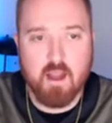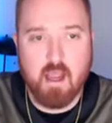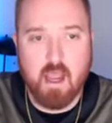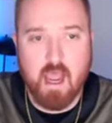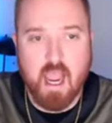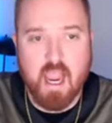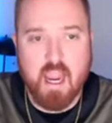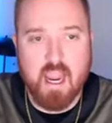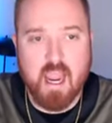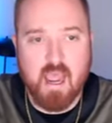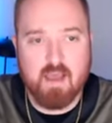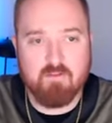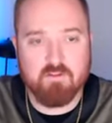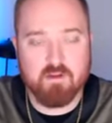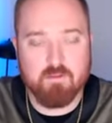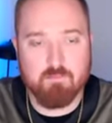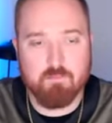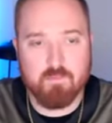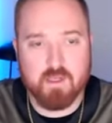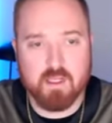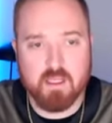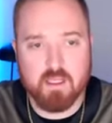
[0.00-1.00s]
I
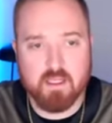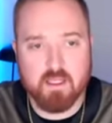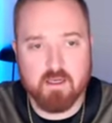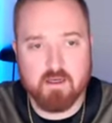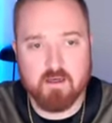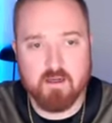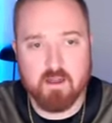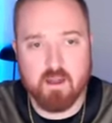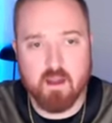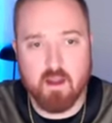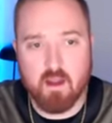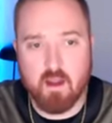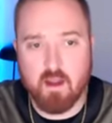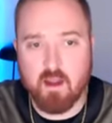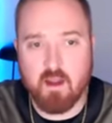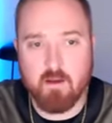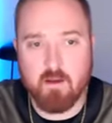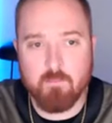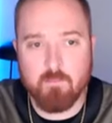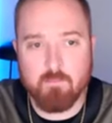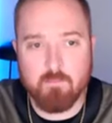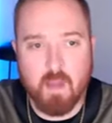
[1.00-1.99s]
haven't been
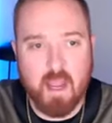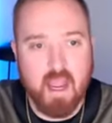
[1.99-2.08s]
um,